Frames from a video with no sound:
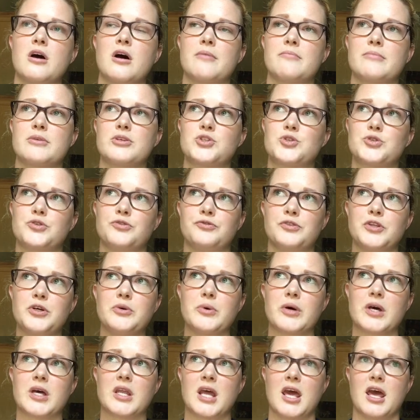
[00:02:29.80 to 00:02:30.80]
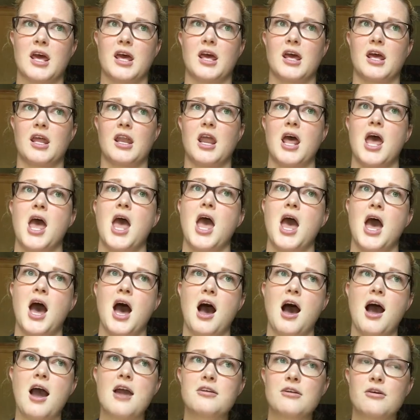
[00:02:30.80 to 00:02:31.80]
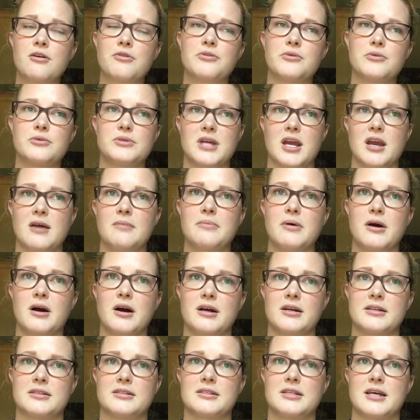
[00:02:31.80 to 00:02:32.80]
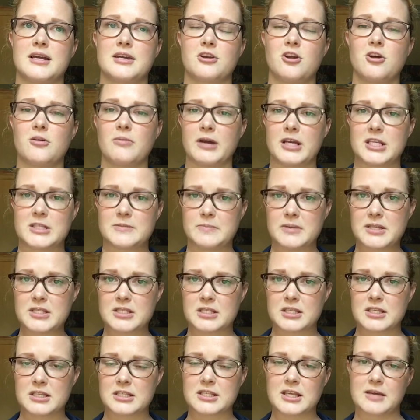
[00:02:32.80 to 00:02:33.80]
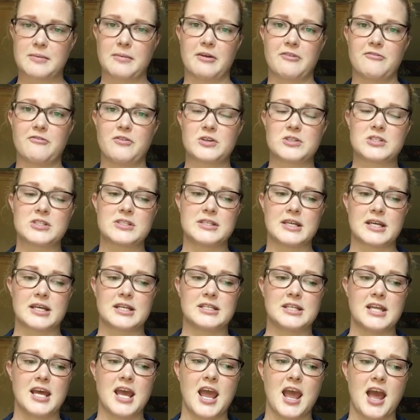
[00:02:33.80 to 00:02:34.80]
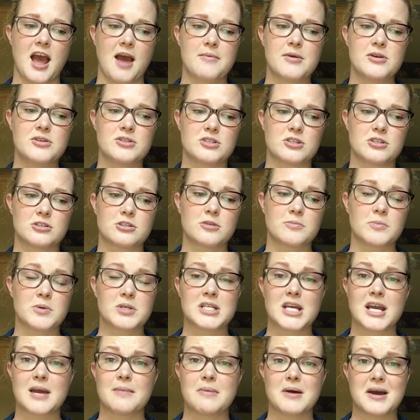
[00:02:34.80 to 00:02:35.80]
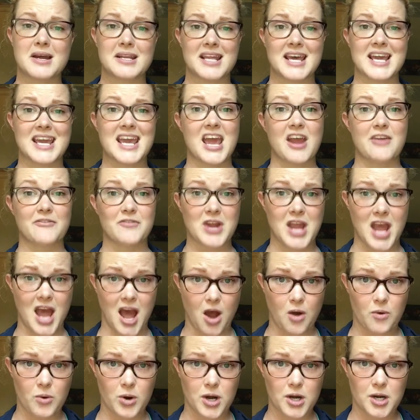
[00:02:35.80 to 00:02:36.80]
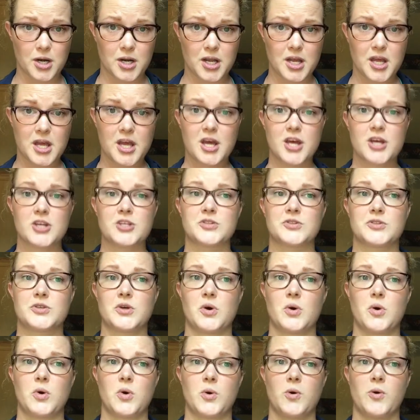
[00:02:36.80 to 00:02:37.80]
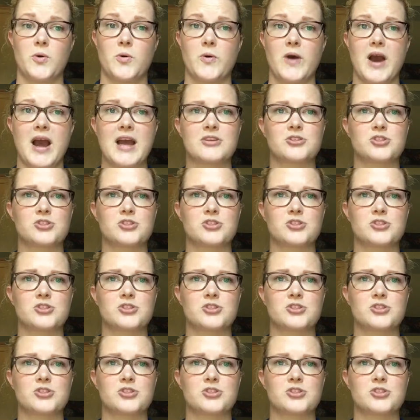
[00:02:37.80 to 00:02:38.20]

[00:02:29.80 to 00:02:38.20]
menstrual fluid, and I go through tampons like nobody's business. Like my first and second day, I'm using a super tampon like every hour. So